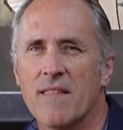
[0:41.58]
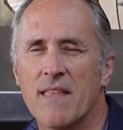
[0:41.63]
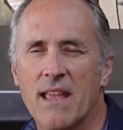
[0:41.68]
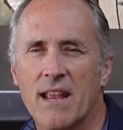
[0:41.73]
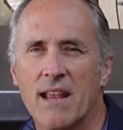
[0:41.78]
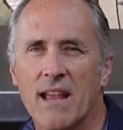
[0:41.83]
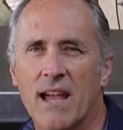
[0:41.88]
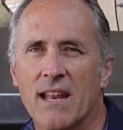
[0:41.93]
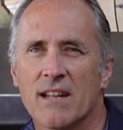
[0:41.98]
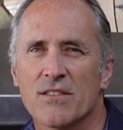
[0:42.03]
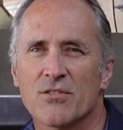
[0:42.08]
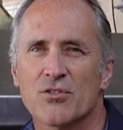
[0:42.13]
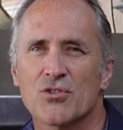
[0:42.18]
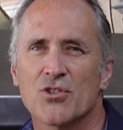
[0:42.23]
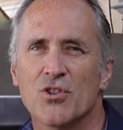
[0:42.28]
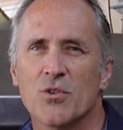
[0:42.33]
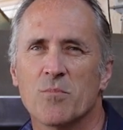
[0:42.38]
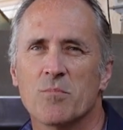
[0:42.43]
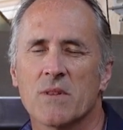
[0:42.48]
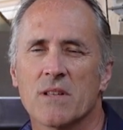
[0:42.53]
they kind of
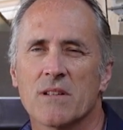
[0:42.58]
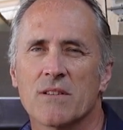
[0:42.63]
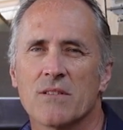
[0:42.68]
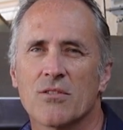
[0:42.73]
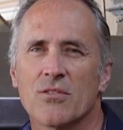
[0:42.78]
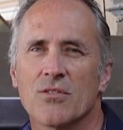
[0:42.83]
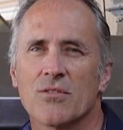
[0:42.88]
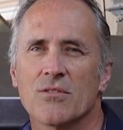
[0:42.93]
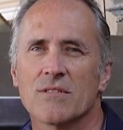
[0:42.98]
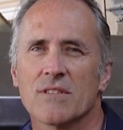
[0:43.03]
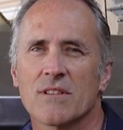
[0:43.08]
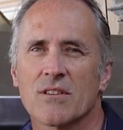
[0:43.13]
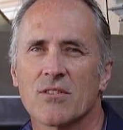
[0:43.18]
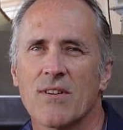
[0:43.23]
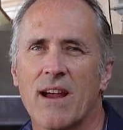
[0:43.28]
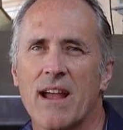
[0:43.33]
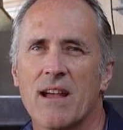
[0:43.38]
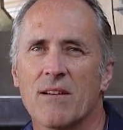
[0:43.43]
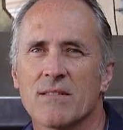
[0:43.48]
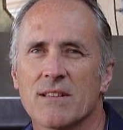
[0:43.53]
scoop the dirt, the
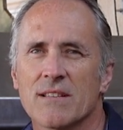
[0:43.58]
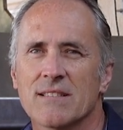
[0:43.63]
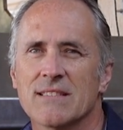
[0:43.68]
ground,